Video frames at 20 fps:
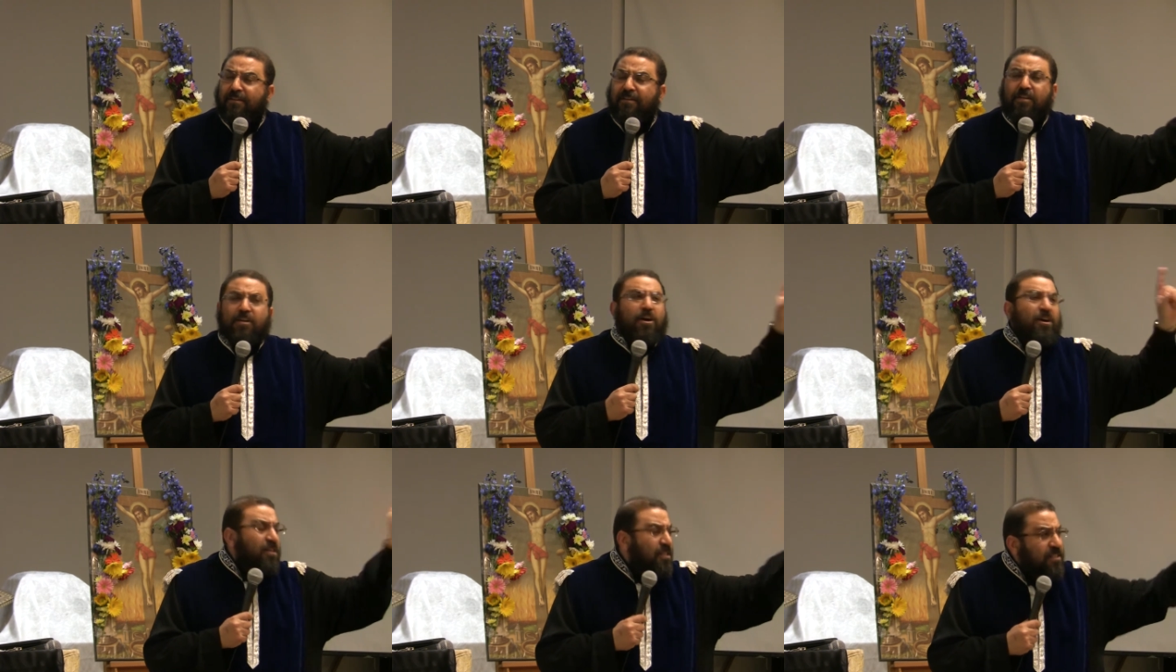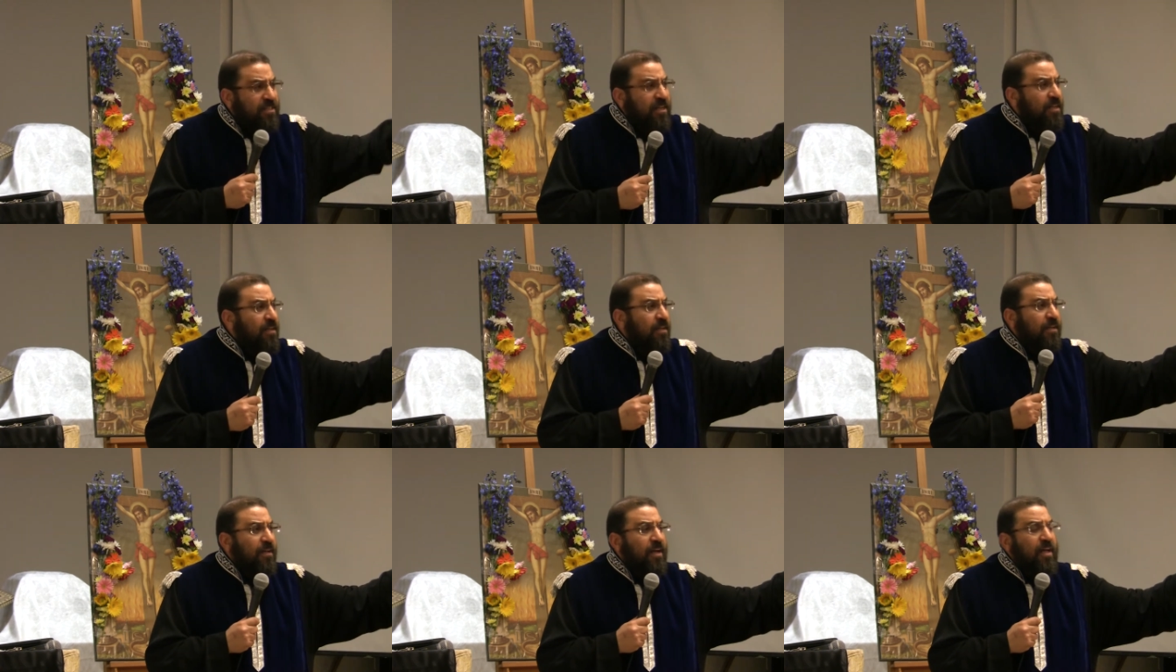
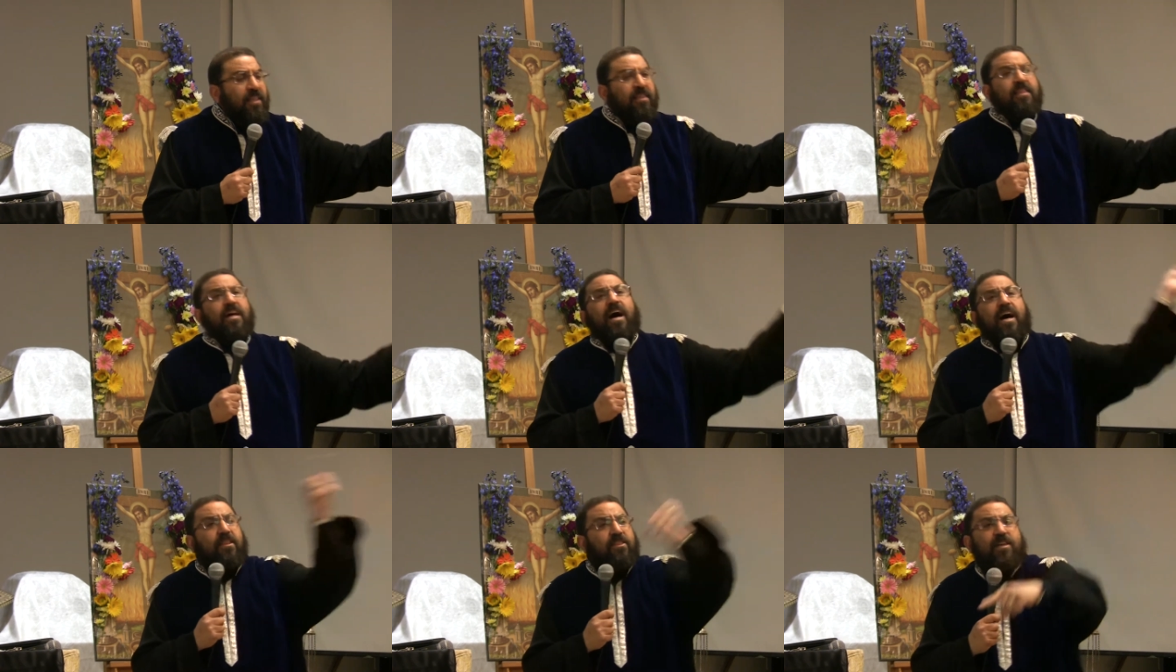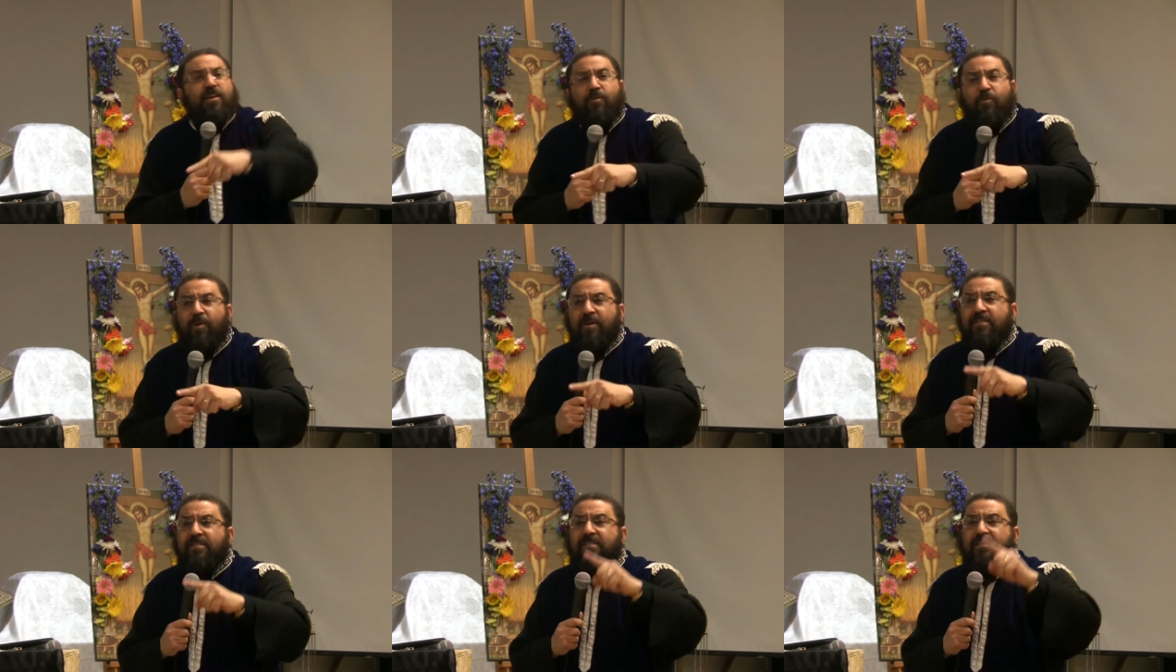cursing. And the other
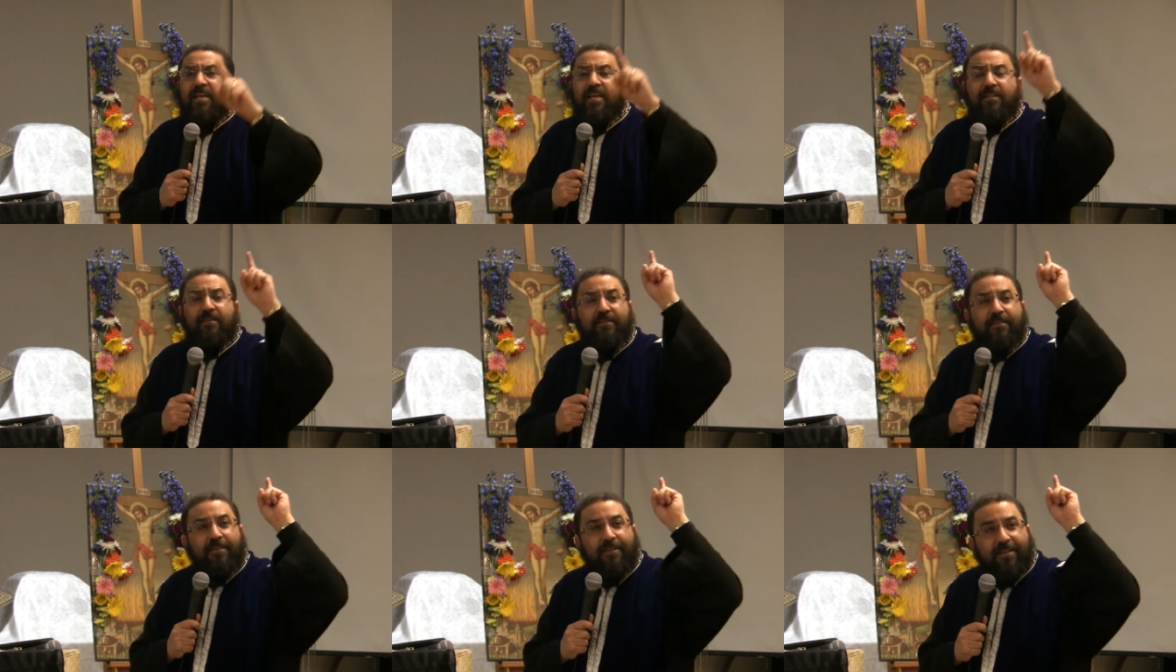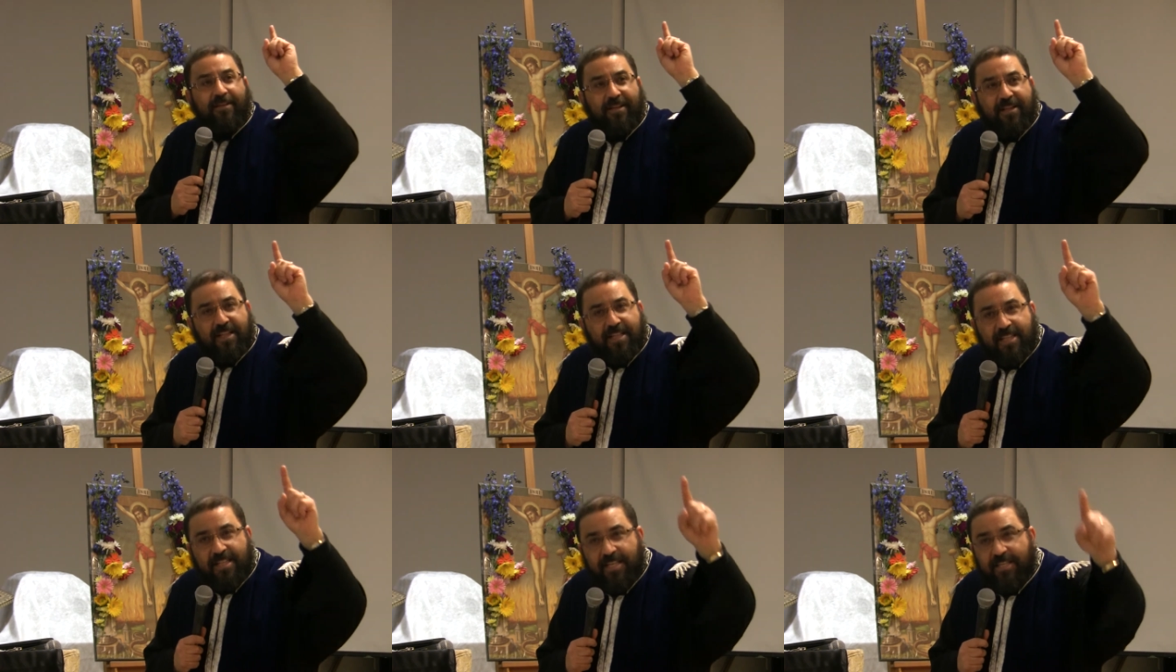one said,
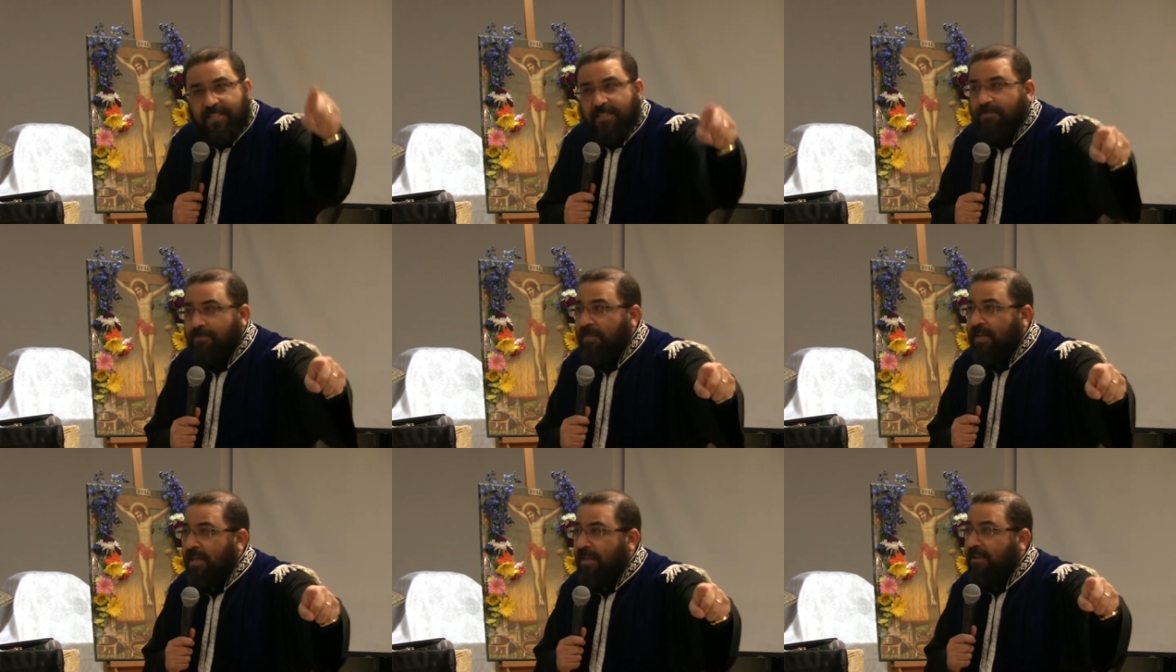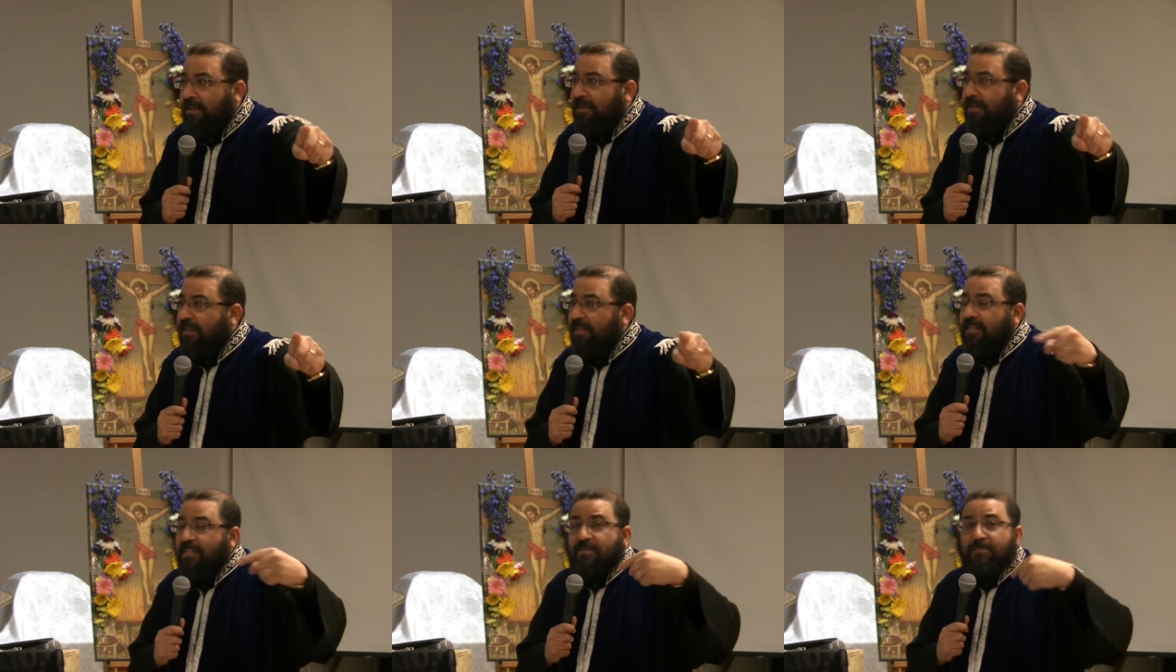This
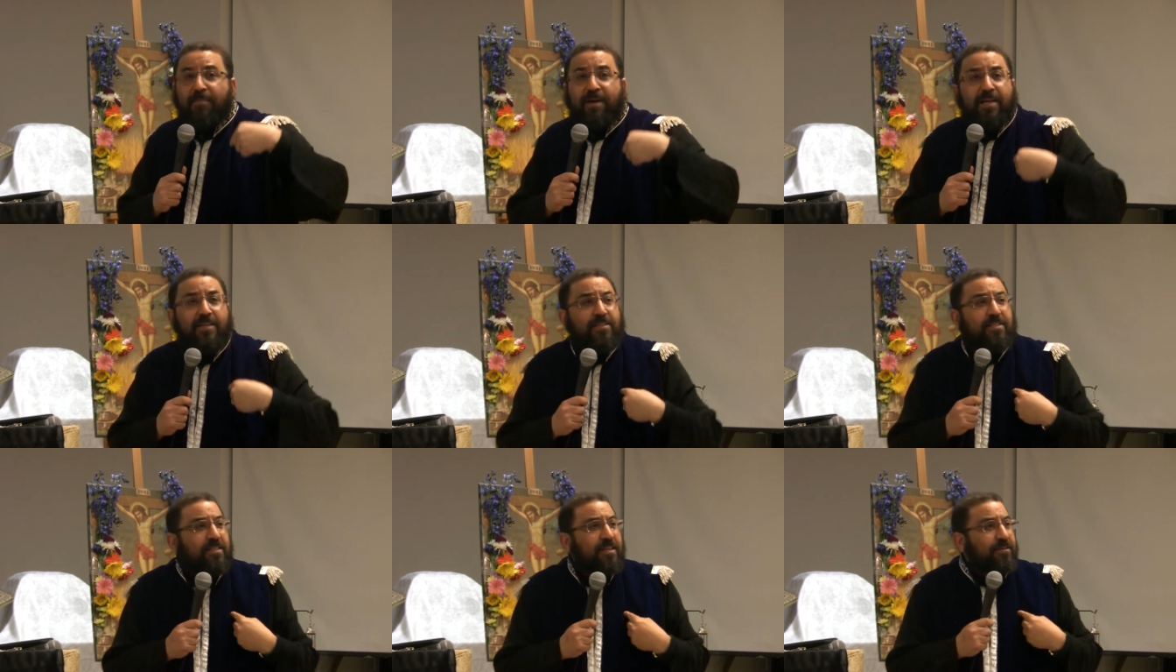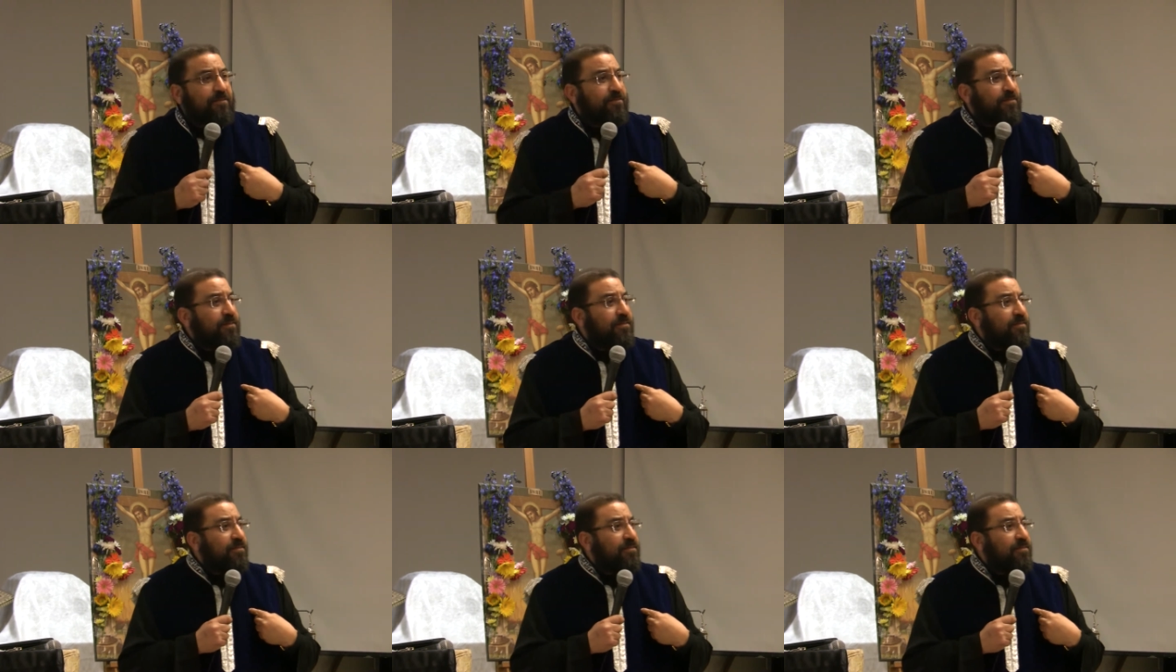man is my Savior.